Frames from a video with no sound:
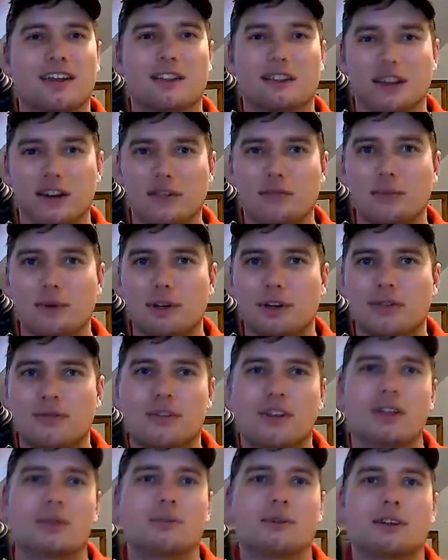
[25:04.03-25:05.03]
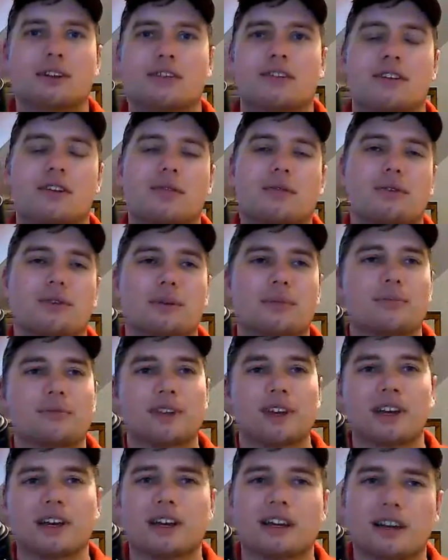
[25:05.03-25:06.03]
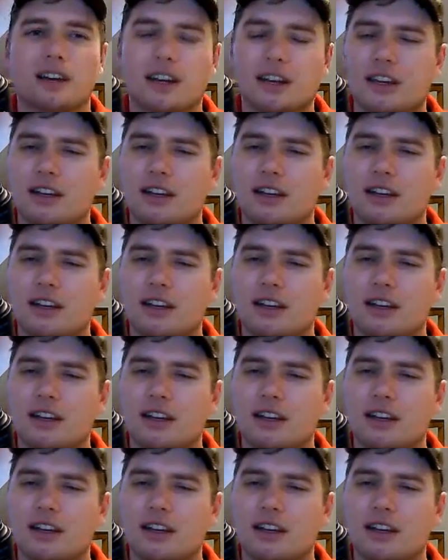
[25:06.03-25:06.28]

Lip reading: love putting flames on stuff, so I've got to